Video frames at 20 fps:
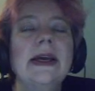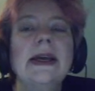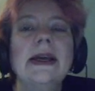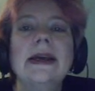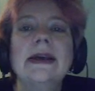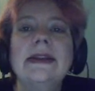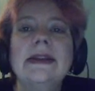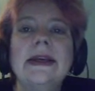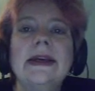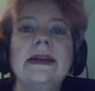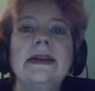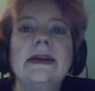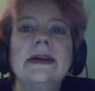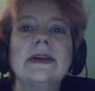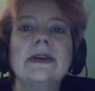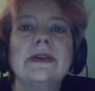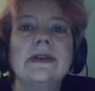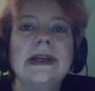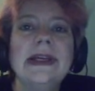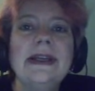and then
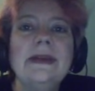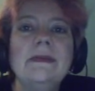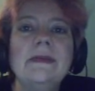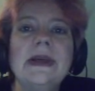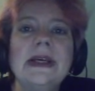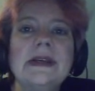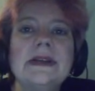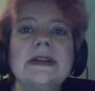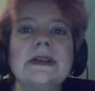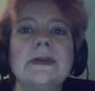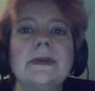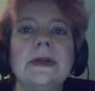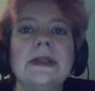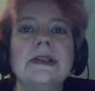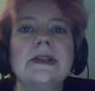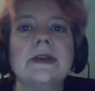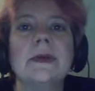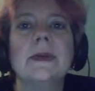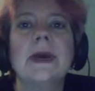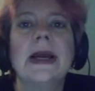a green mist
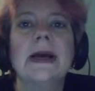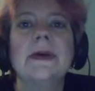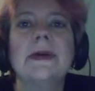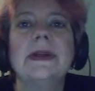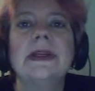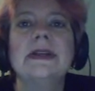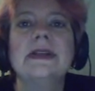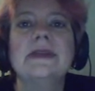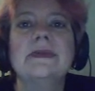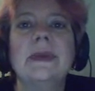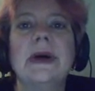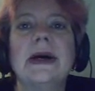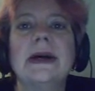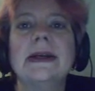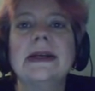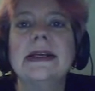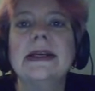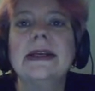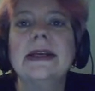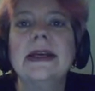would surround his
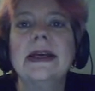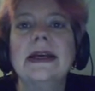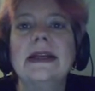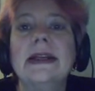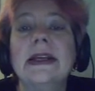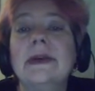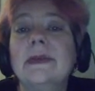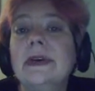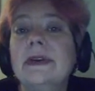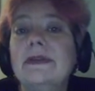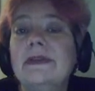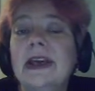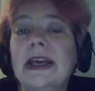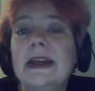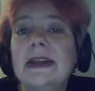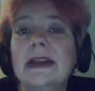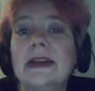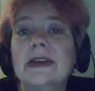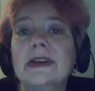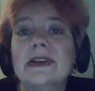body and it would
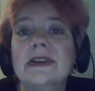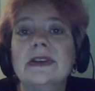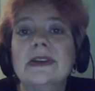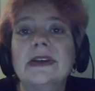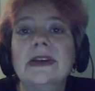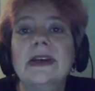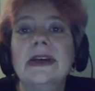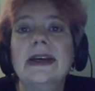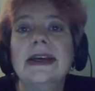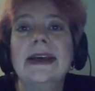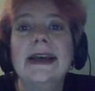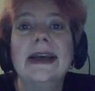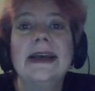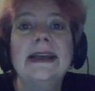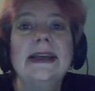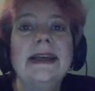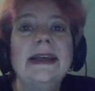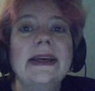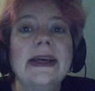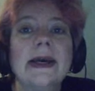vanish.
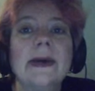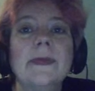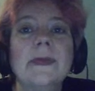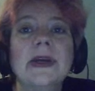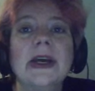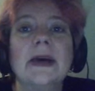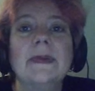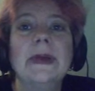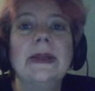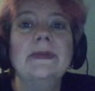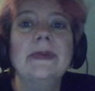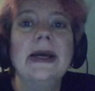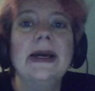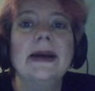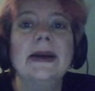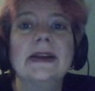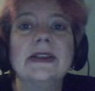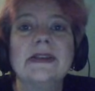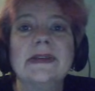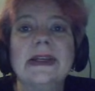And he kept coming
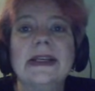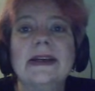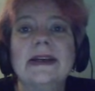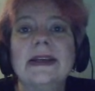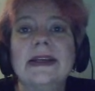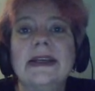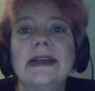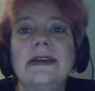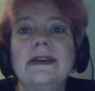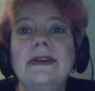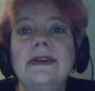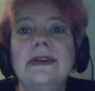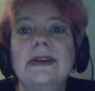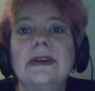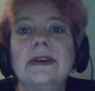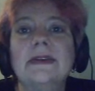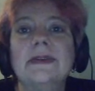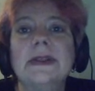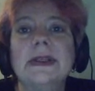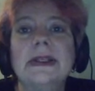back, so he got killed
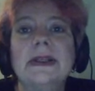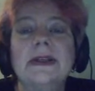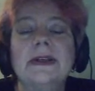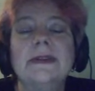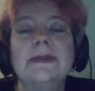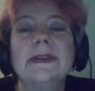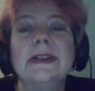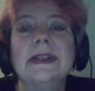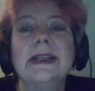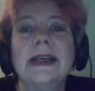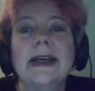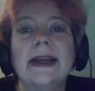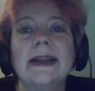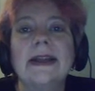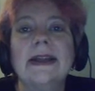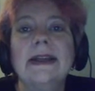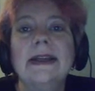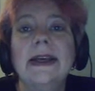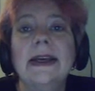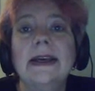over and over
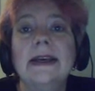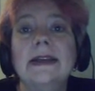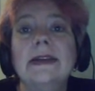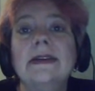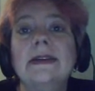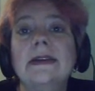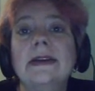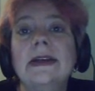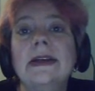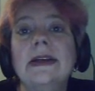again, and